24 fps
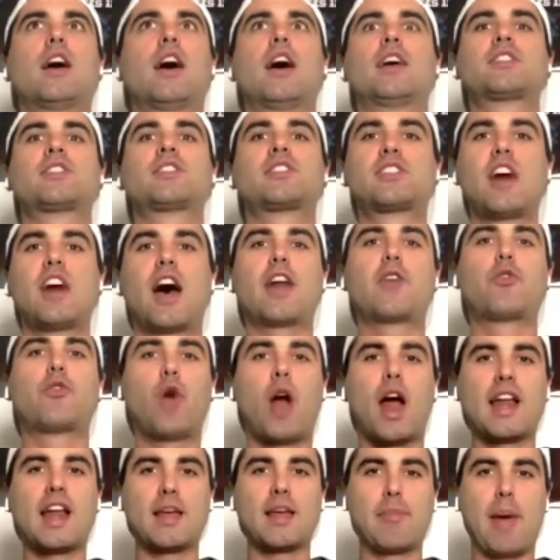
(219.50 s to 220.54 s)
a stud
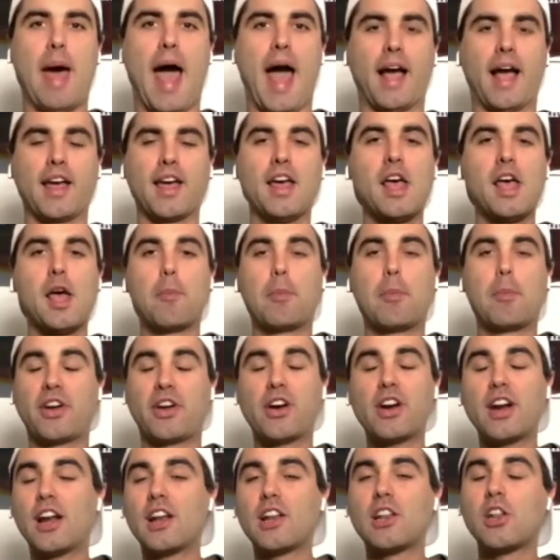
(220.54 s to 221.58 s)
running back, but they're
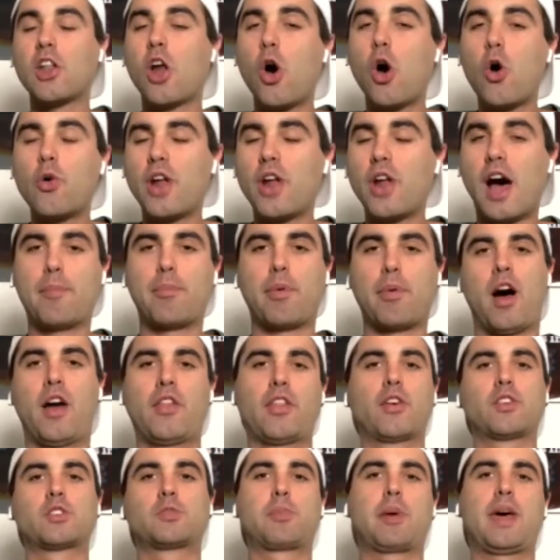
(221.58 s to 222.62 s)
going to load up on
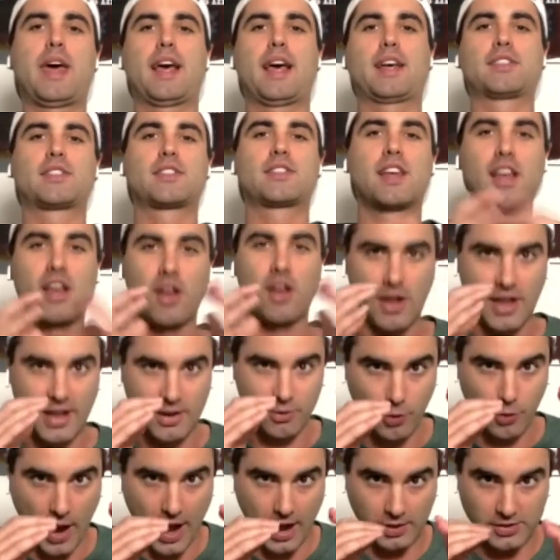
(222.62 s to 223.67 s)
those picks in
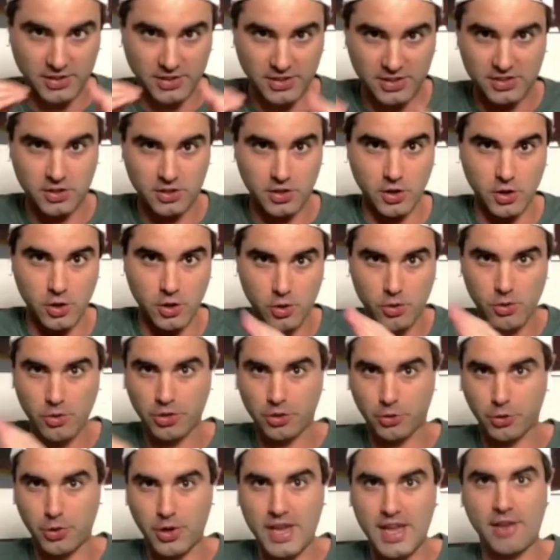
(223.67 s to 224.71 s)
rounds 2,
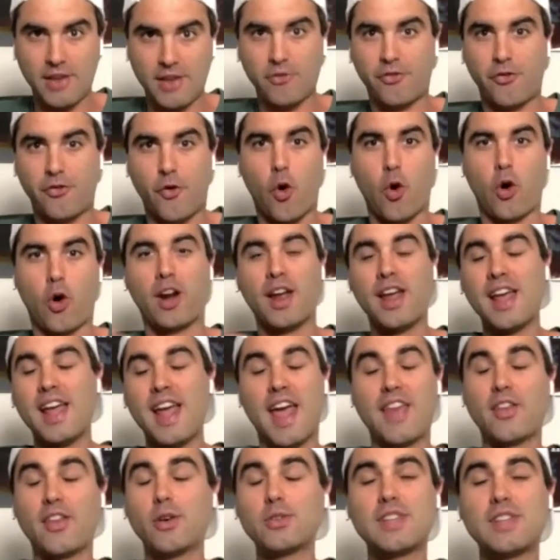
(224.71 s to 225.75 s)
3, and 4.
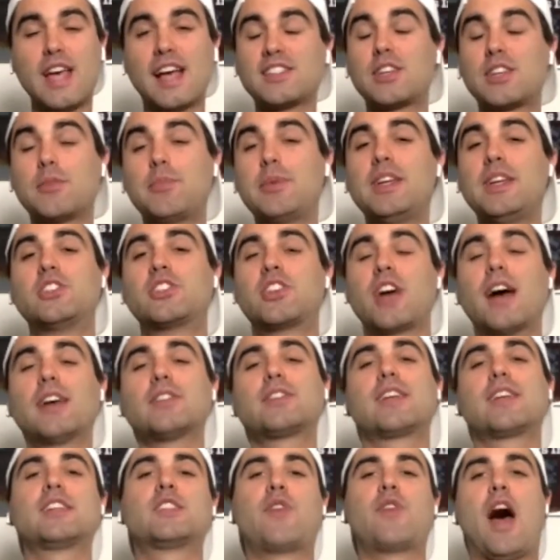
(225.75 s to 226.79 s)
And those guys could be
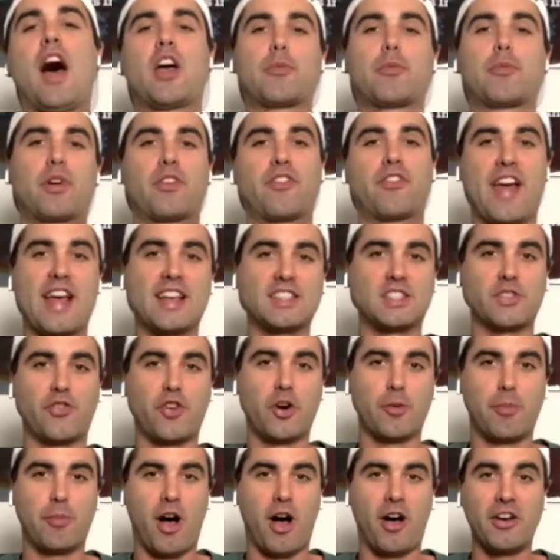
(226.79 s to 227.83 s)
just as valuable in fantasy
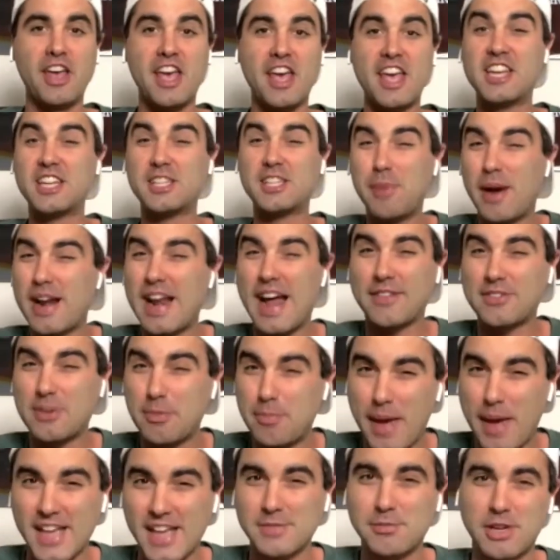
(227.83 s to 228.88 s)
football. You just might not have to
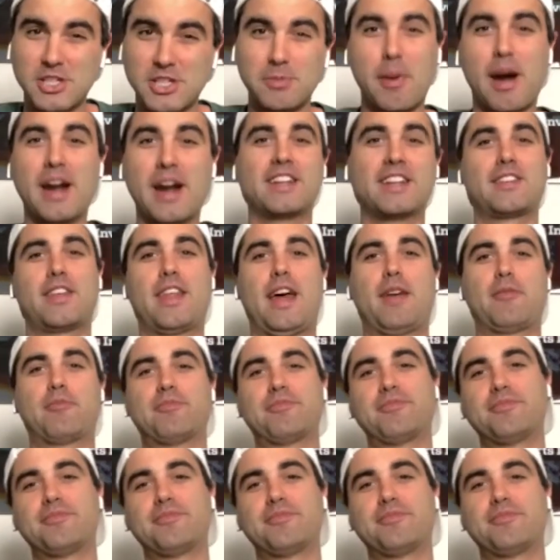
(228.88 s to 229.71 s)
pay as much money to them.